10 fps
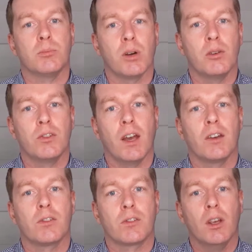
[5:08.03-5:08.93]

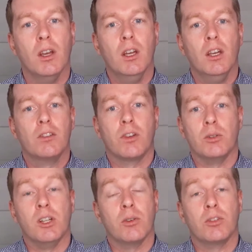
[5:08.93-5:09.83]
process.
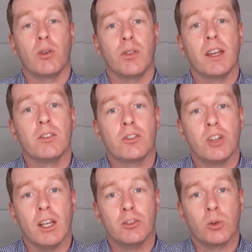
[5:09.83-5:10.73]
So, so things
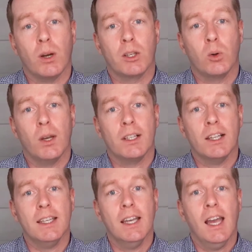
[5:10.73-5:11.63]
change quite
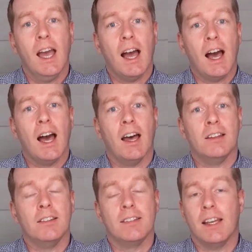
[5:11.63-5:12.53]
quickly,
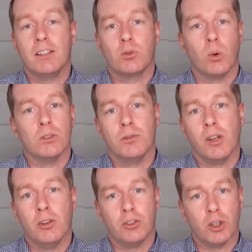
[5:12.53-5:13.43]
and it's one of
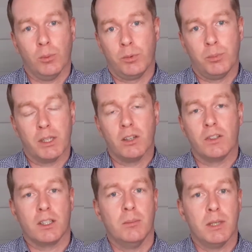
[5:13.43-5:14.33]
those jobs because
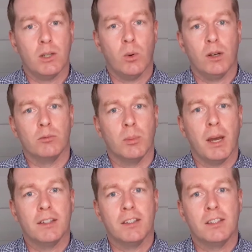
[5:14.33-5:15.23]
it can be quite
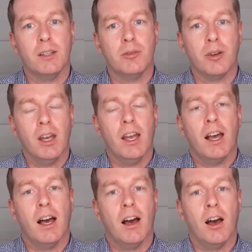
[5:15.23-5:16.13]
repetitive.
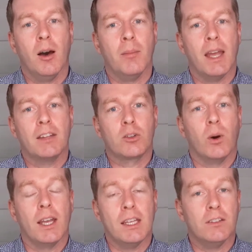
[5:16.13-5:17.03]
It's
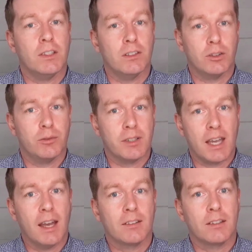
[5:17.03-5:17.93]
quite easy to
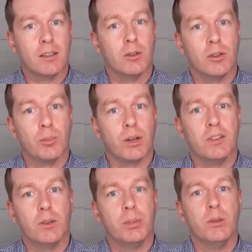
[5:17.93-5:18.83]
forget the
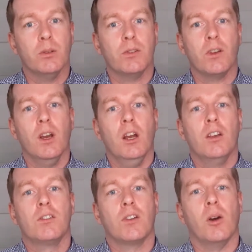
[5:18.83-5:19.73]
principles.
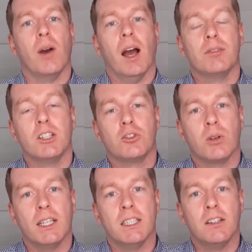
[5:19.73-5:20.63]
So having a
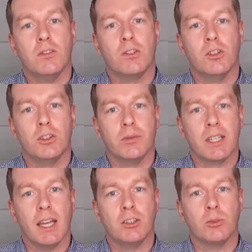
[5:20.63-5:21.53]
training and
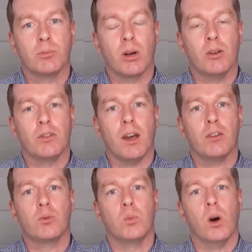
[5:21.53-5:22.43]
certification
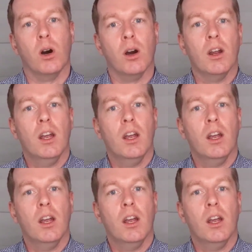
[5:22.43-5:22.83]
process where,